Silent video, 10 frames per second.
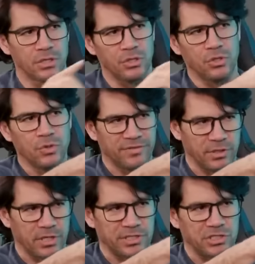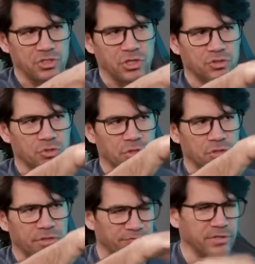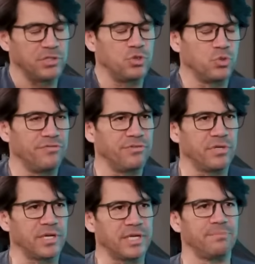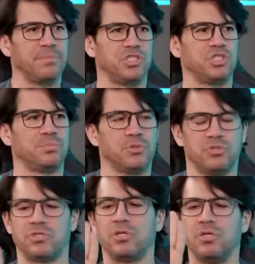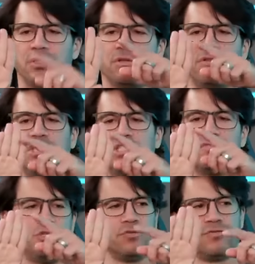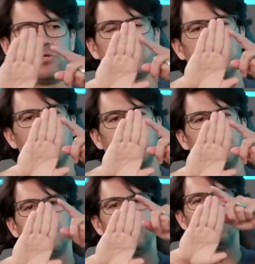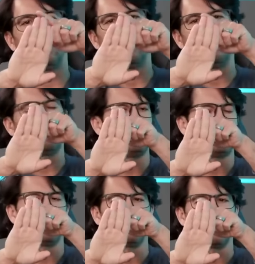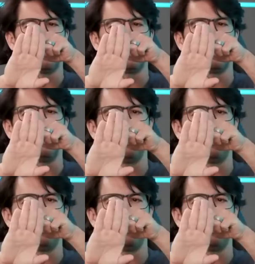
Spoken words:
You have a lot of testosterone. You're a very driven, ambitious person. This, you're very similar to me. This is higher.